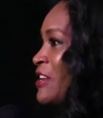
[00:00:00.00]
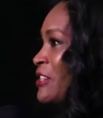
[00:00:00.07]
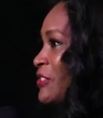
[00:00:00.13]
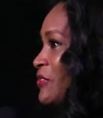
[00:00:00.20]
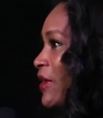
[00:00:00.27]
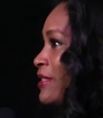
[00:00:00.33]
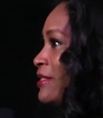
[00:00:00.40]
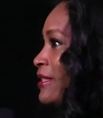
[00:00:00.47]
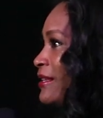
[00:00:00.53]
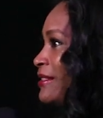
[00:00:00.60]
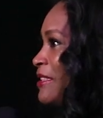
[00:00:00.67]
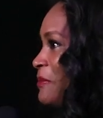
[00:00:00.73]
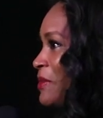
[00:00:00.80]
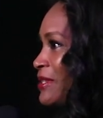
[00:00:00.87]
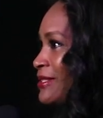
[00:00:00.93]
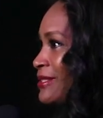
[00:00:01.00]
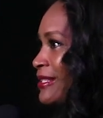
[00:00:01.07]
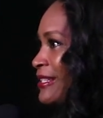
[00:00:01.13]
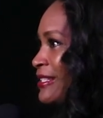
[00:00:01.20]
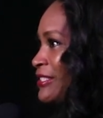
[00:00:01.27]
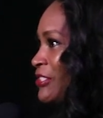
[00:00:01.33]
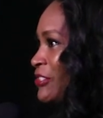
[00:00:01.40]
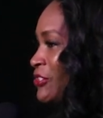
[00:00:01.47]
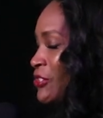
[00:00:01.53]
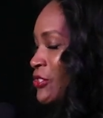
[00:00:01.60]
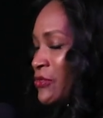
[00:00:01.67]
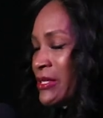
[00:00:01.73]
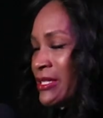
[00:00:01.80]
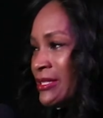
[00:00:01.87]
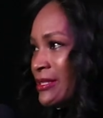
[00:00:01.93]
so I think the best thing to
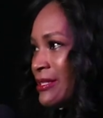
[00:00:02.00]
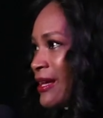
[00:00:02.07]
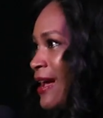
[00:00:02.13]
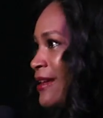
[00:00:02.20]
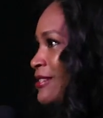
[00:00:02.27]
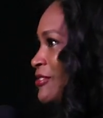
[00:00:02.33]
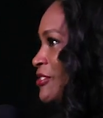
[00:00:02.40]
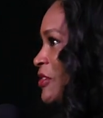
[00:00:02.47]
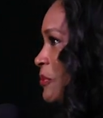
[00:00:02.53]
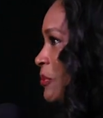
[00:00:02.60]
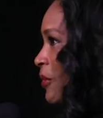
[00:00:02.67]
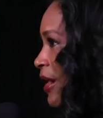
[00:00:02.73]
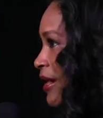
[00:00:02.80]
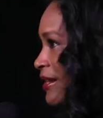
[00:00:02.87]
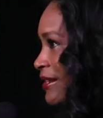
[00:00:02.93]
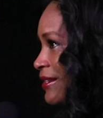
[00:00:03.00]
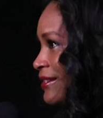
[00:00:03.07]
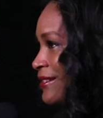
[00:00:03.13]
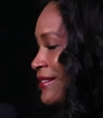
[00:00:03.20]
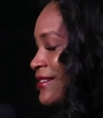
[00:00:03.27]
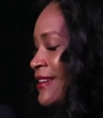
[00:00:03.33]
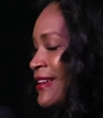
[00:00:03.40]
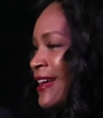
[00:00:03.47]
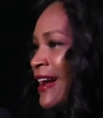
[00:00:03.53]
do is to kind of jump right in.